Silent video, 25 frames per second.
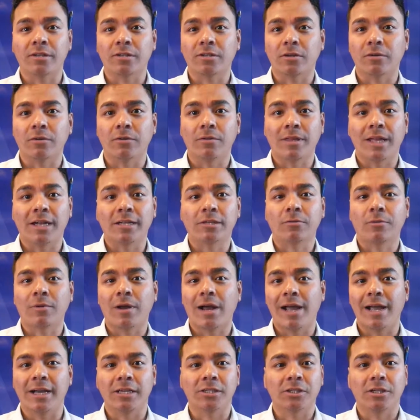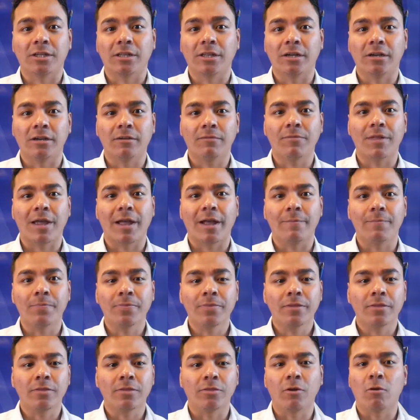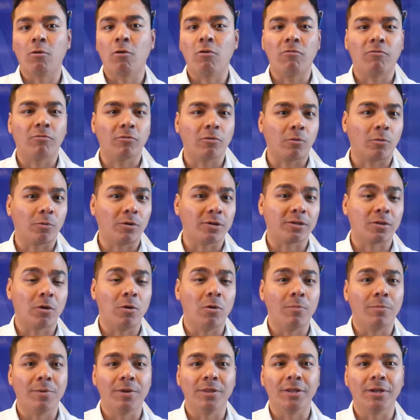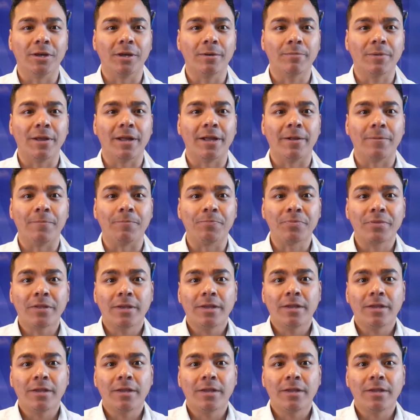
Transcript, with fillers: So that's what I actually love. that the whole floor was opened up and